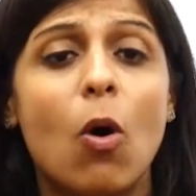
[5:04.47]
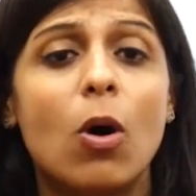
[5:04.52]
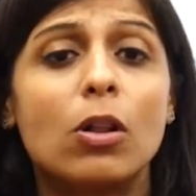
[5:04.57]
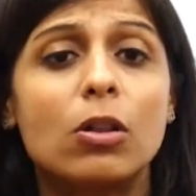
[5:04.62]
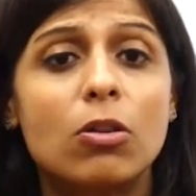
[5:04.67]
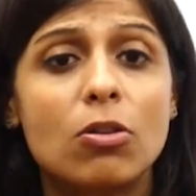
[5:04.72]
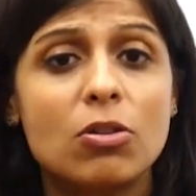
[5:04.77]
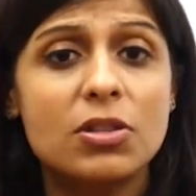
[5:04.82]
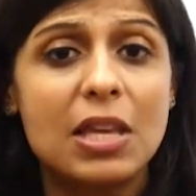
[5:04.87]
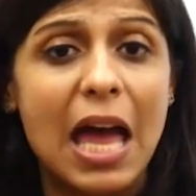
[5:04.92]

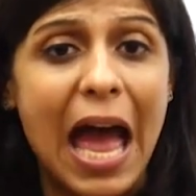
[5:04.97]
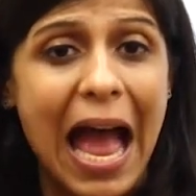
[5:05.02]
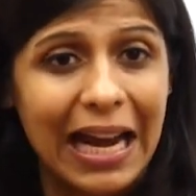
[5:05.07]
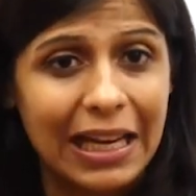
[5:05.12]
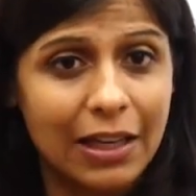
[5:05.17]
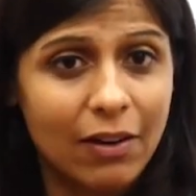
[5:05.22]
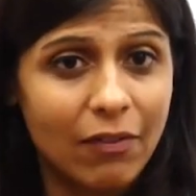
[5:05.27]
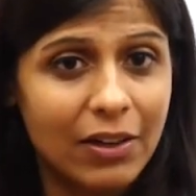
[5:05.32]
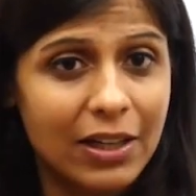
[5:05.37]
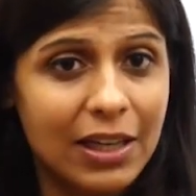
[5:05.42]
all those
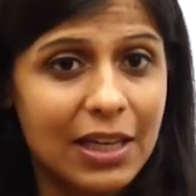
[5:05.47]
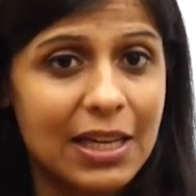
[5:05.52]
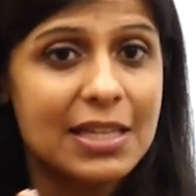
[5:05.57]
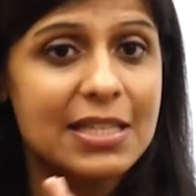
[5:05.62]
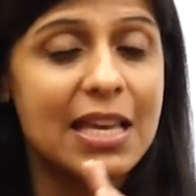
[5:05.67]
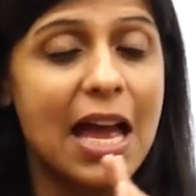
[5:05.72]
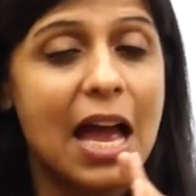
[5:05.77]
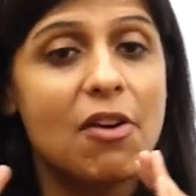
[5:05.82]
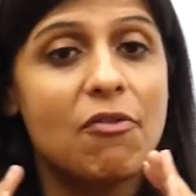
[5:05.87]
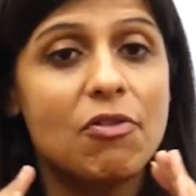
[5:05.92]

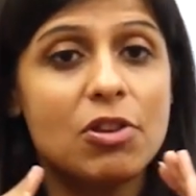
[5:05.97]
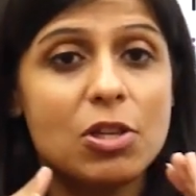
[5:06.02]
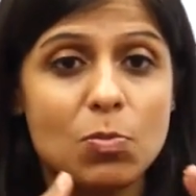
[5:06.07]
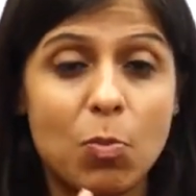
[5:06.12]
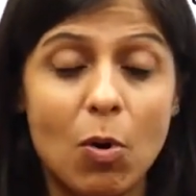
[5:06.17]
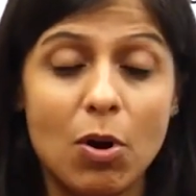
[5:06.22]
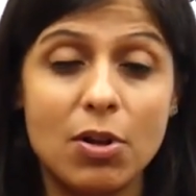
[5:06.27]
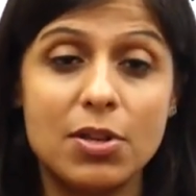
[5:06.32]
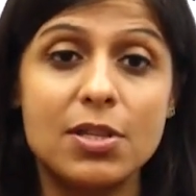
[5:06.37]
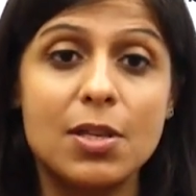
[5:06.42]
activities and
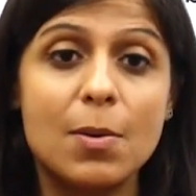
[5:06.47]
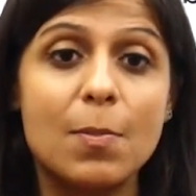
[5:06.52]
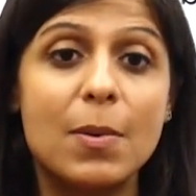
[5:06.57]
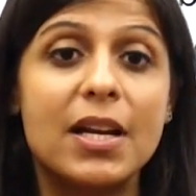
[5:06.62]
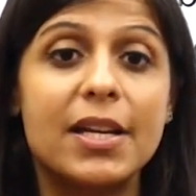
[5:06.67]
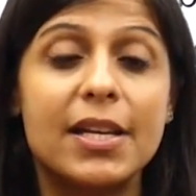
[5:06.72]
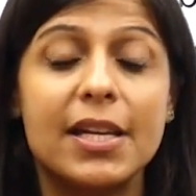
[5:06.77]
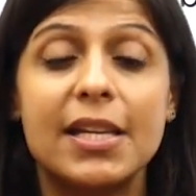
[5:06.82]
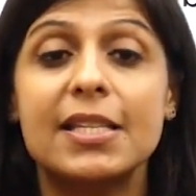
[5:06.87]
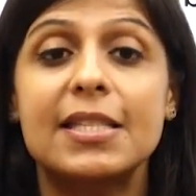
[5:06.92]

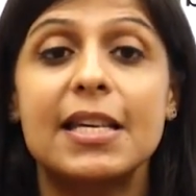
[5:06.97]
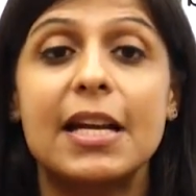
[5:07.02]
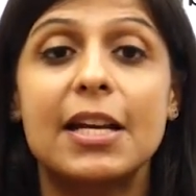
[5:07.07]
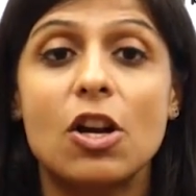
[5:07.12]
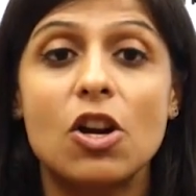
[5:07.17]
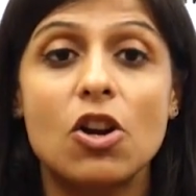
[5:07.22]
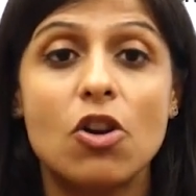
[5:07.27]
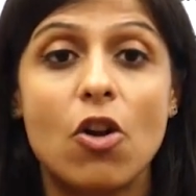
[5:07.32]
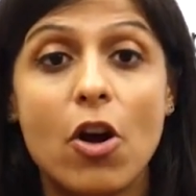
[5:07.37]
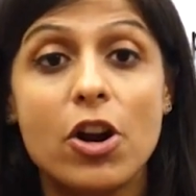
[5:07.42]
responsibilities that
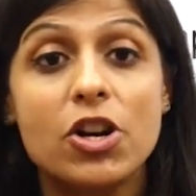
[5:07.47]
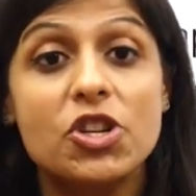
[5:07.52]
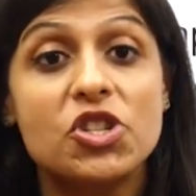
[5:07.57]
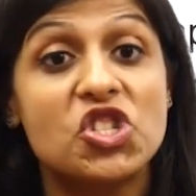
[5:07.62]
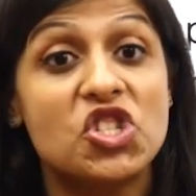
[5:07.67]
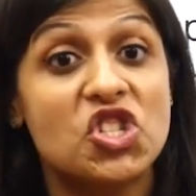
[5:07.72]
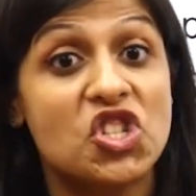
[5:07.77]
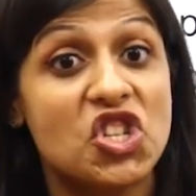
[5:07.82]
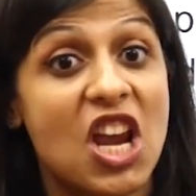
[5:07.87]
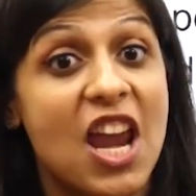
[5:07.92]
are not
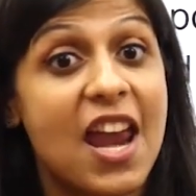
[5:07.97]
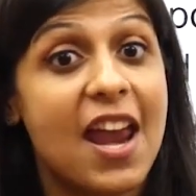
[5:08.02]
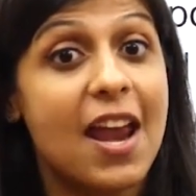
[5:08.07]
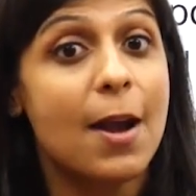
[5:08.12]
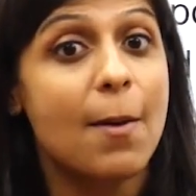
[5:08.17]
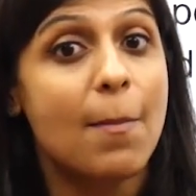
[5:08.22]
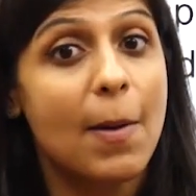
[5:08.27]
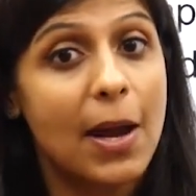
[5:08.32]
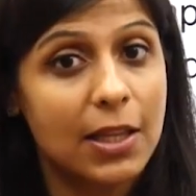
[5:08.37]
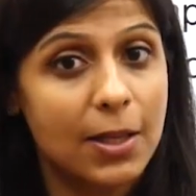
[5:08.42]

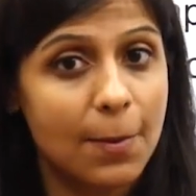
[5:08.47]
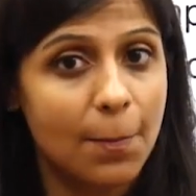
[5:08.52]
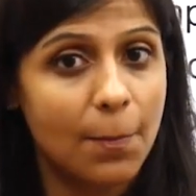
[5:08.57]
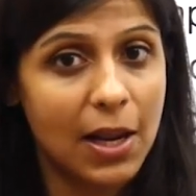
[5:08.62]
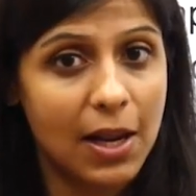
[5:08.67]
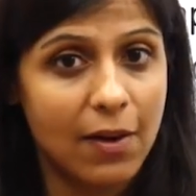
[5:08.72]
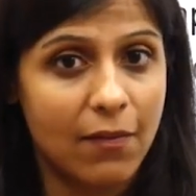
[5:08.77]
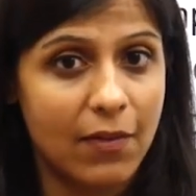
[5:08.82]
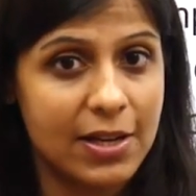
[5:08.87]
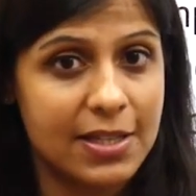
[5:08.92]
shared by the
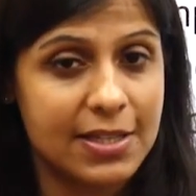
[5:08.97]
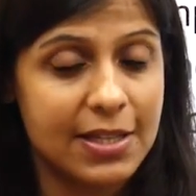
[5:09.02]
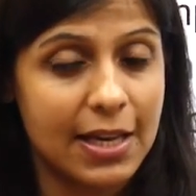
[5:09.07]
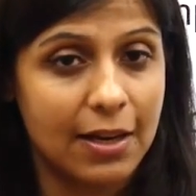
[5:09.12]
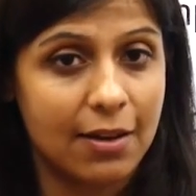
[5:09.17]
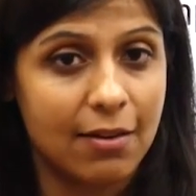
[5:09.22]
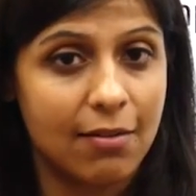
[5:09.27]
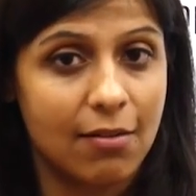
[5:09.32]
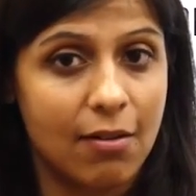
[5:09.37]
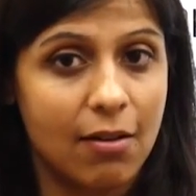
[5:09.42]
private
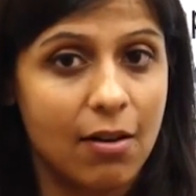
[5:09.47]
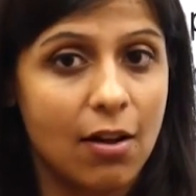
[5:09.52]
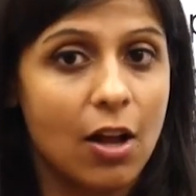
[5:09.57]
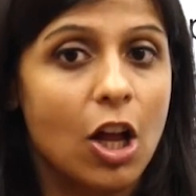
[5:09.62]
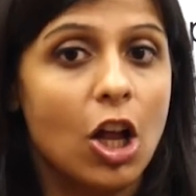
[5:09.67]
sector.